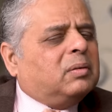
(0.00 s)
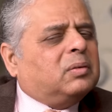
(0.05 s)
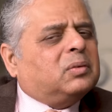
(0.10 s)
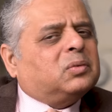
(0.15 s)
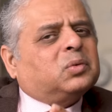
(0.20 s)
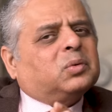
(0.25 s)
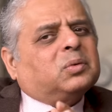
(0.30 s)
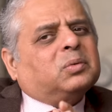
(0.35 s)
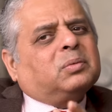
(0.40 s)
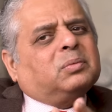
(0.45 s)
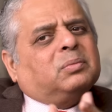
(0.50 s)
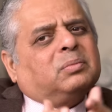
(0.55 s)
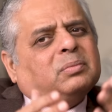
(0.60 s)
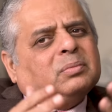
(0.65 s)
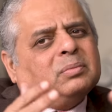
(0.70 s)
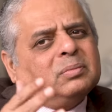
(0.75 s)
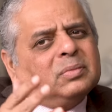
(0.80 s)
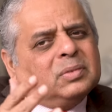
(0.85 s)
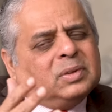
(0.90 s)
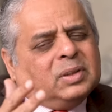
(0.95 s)
So,
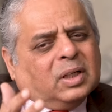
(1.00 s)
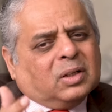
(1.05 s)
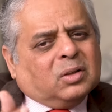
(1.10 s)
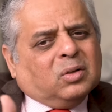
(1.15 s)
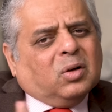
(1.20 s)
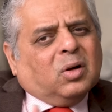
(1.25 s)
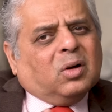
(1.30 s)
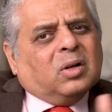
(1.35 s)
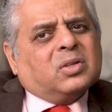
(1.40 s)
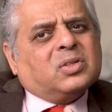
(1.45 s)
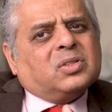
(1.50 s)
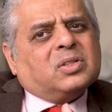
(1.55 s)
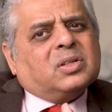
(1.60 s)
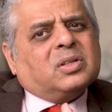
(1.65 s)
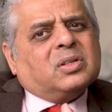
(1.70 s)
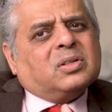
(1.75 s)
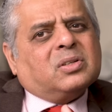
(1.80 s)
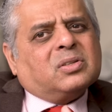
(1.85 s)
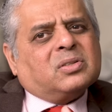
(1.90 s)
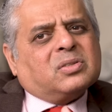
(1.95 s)

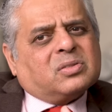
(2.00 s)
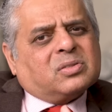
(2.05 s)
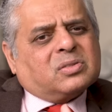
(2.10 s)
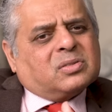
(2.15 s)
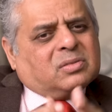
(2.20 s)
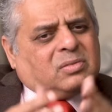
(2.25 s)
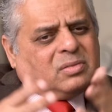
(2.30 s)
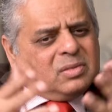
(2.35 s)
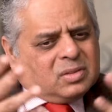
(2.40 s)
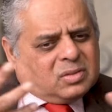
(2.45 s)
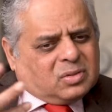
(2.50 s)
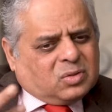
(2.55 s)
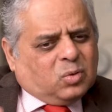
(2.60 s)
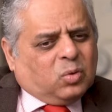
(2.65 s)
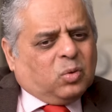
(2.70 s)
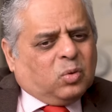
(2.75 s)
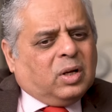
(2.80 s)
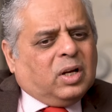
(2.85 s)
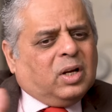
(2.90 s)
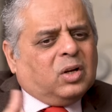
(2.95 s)
technologies, this
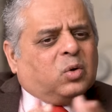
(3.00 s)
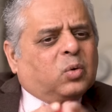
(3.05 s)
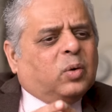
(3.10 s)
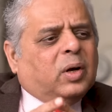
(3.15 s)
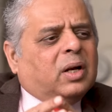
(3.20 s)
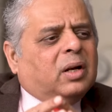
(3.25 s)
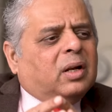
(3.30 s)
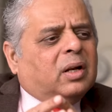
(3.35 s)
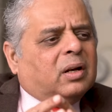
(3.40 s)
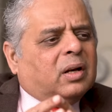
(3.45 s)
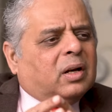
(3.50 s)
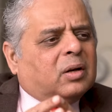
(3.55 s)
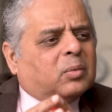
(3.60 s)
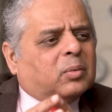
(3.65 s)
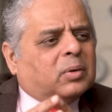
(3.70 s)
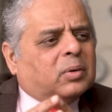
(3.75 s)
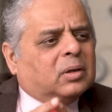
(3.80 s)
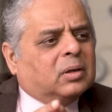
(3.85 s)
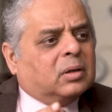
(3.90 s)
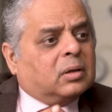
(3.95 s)
whole A2AD
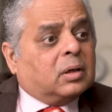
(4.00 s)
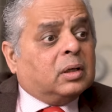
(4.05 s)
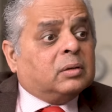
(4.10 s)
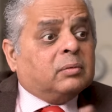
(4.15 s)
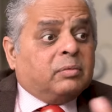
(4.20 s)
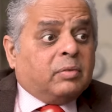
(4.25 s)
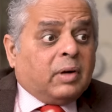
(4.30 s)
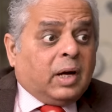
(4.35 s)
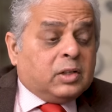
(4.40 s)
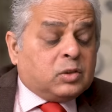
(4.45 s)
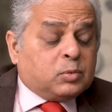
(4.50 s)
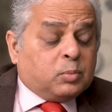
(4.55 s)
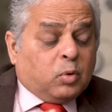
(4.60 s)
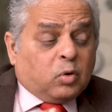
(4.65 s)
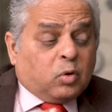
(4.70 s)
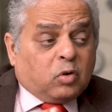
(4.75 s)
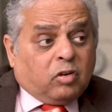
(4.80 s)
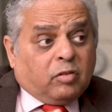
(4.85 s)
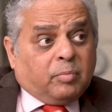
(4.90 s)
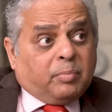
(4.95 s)
network. I
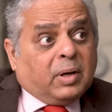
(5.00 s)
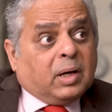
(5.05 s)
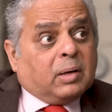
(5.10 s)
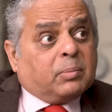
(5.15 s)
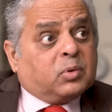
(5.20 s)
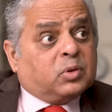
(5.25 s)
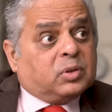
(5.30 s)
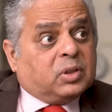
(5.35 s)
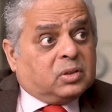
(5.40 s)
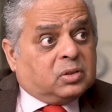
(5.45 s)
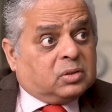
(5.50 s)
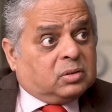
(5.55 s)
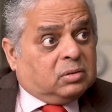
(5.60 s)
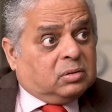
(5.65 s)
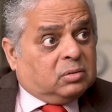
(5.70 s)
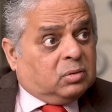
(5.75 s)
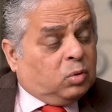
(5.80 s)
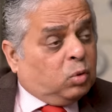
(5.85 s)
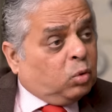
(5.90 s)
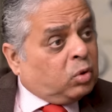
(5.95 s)
spoke of power
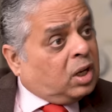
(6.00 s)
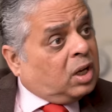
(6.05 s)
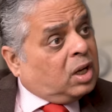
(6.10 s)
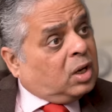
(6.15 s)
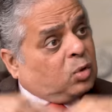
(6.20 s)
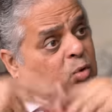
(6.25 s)
projection, looking, yes,